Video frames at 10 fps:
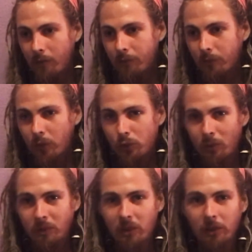those
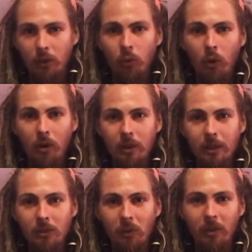reptilian
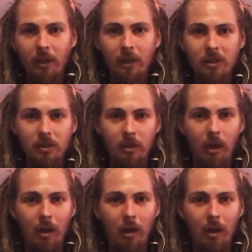qualities within us.